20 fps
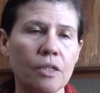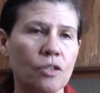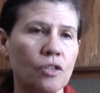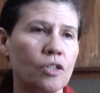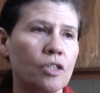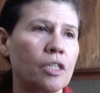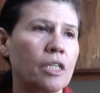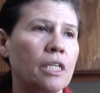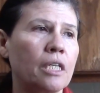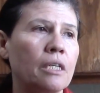
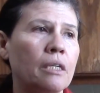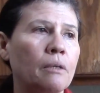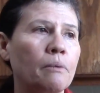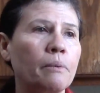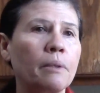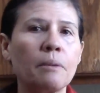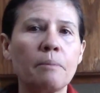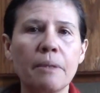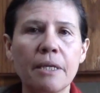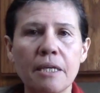she
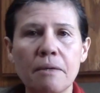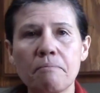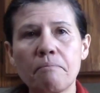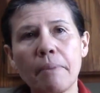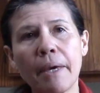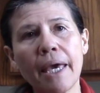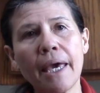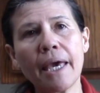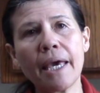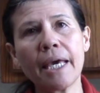will be in
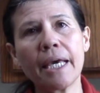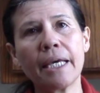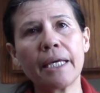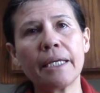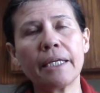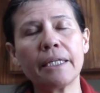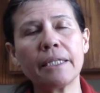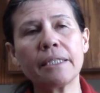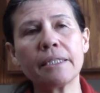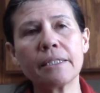
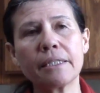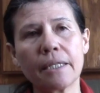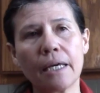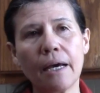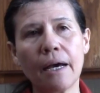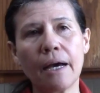pain,